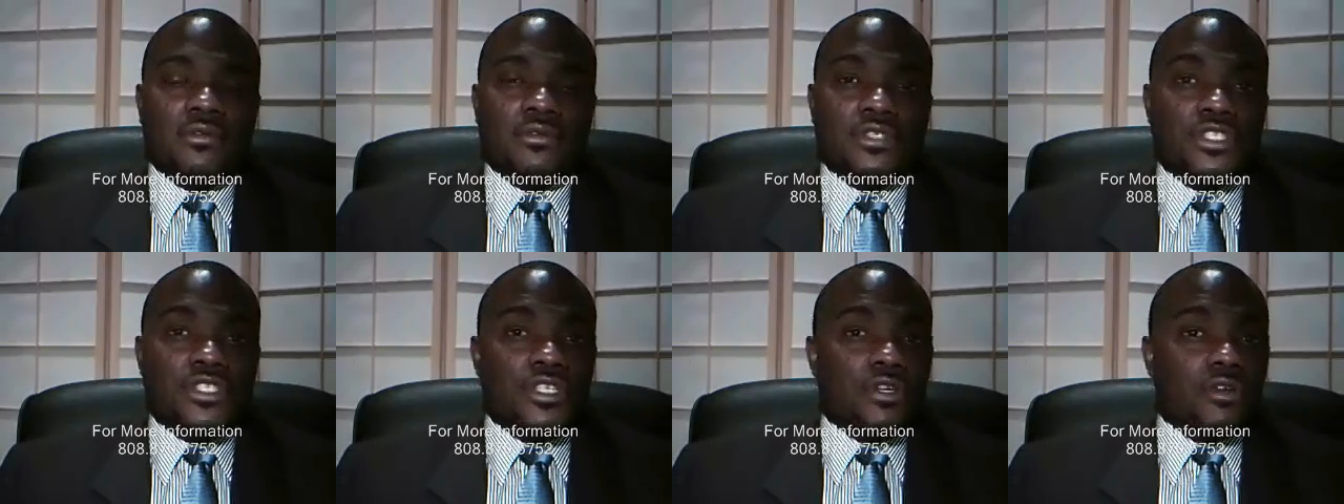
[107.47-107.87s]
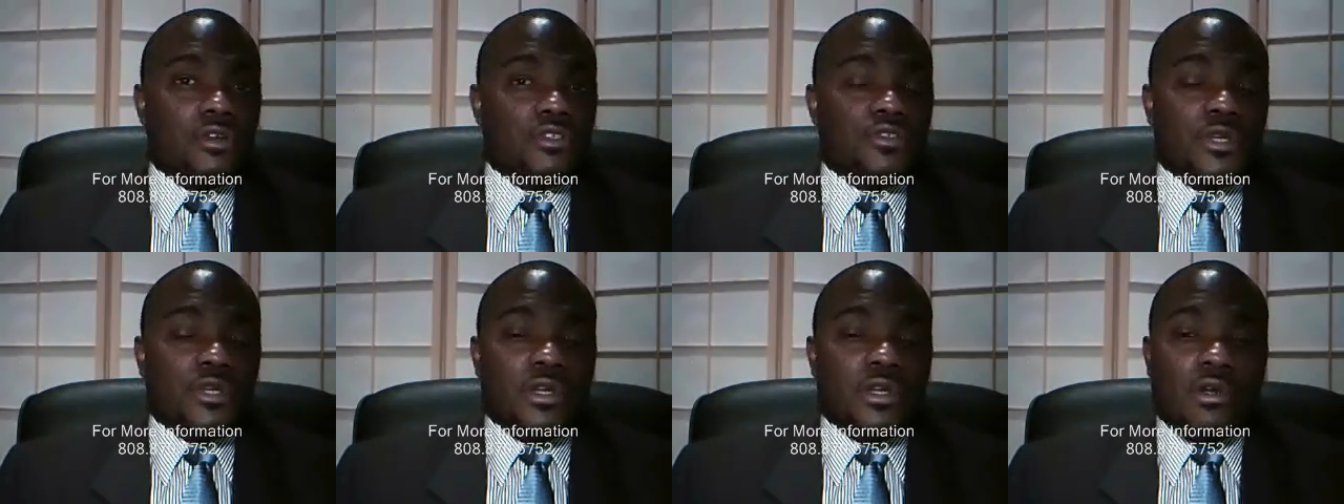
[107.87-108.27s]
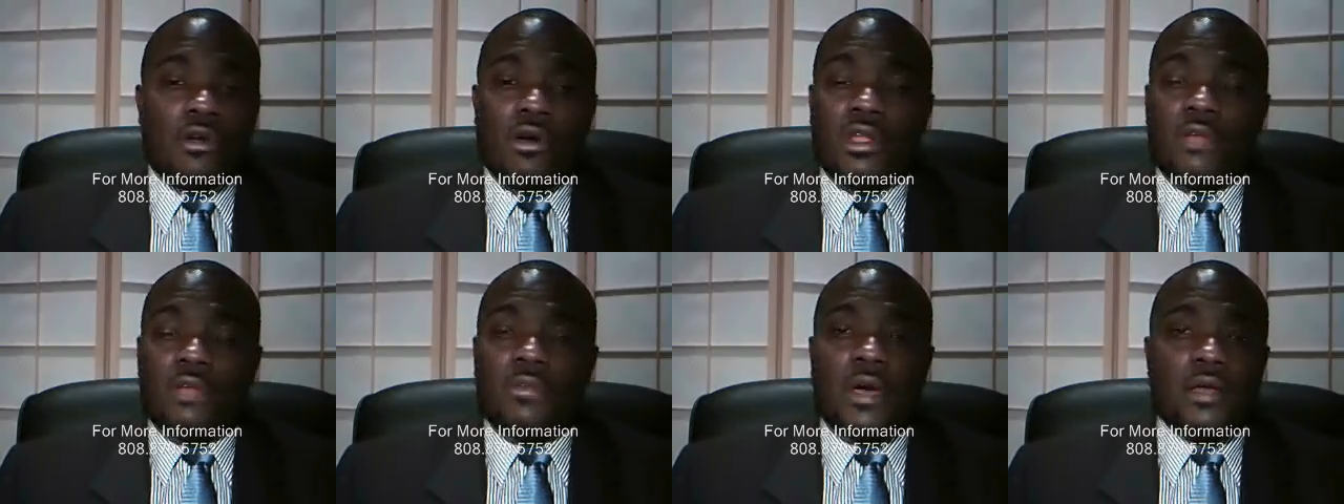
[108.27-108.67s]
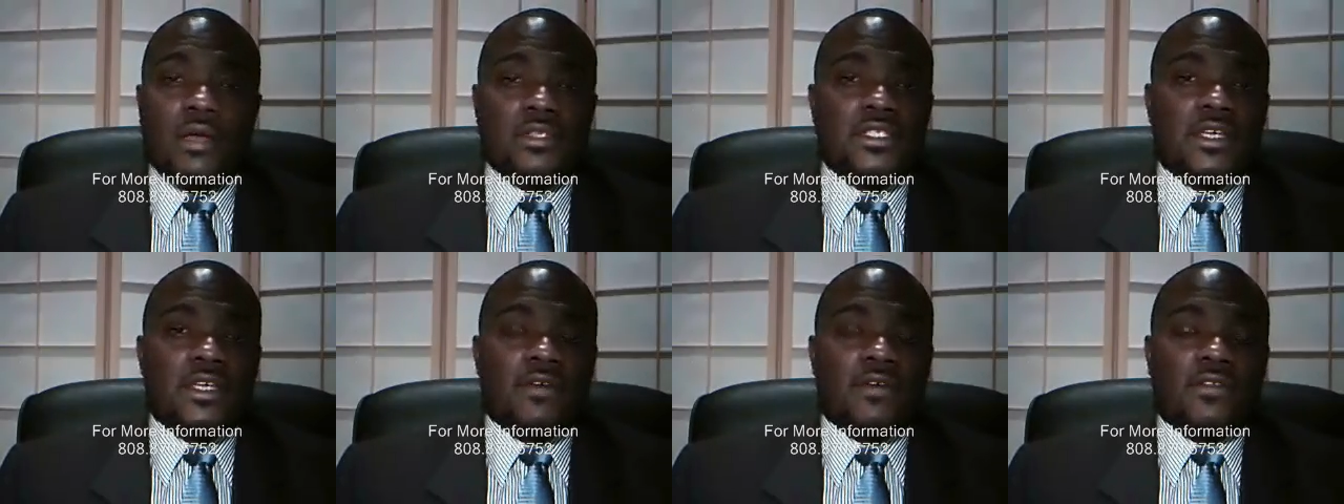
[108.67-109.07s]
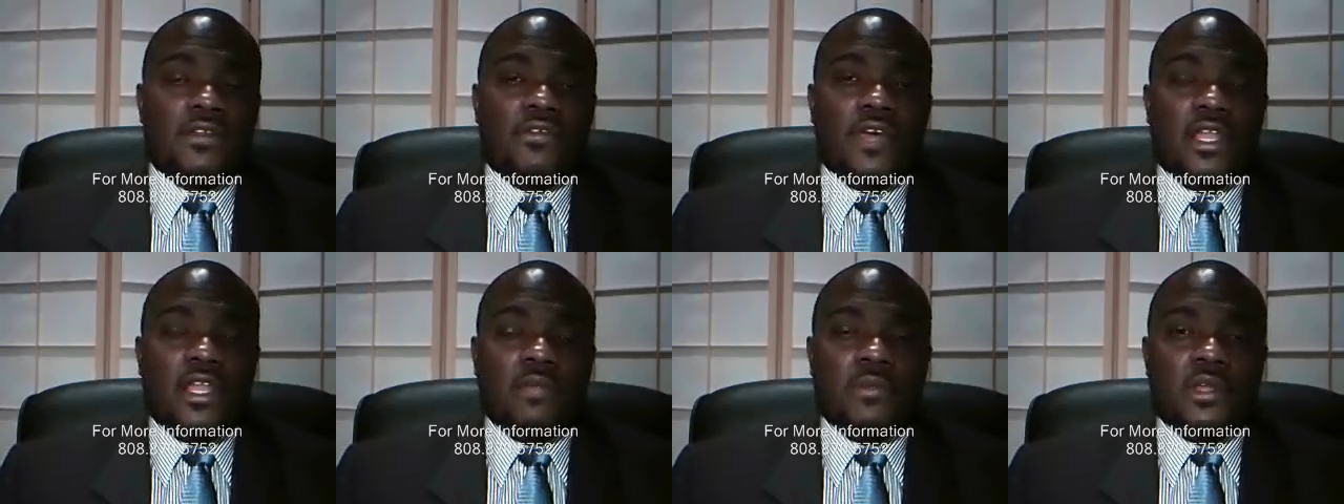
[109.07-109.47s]
Children are all about
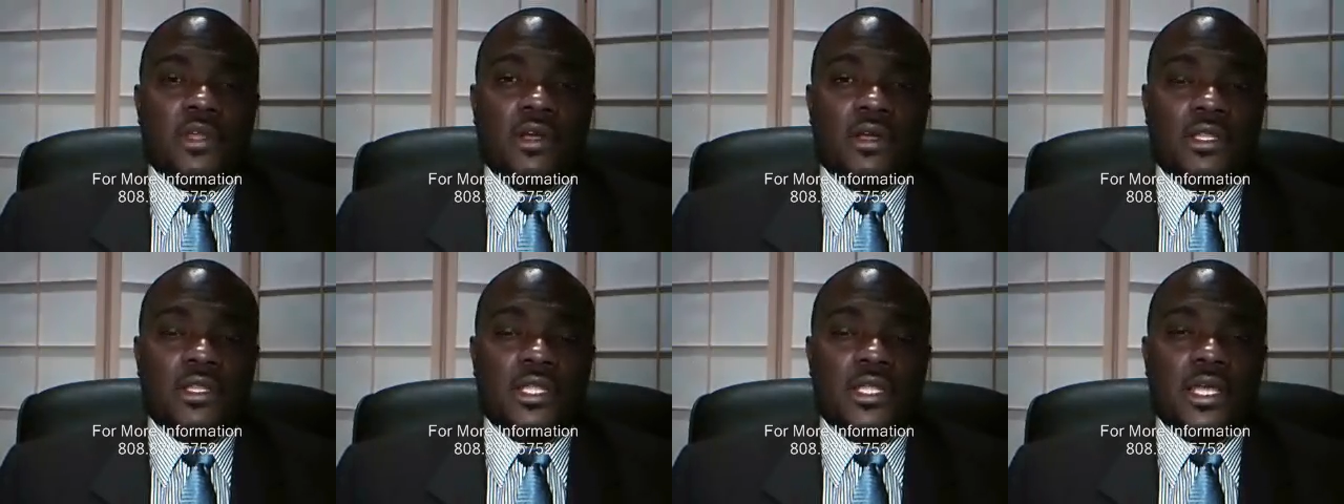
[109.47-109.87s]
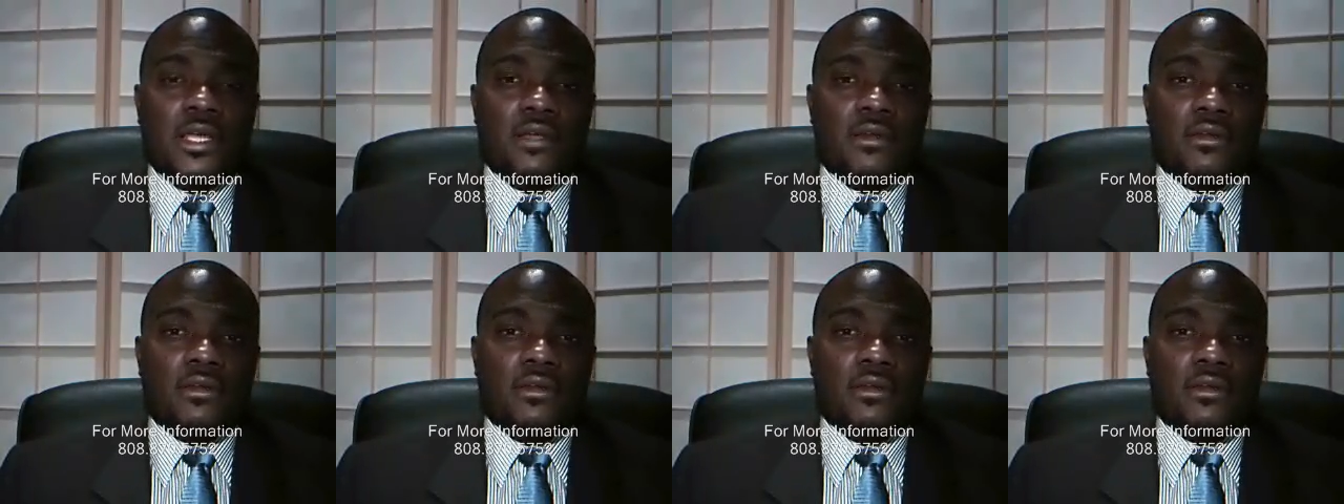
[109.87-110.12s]
self-development, aren't they?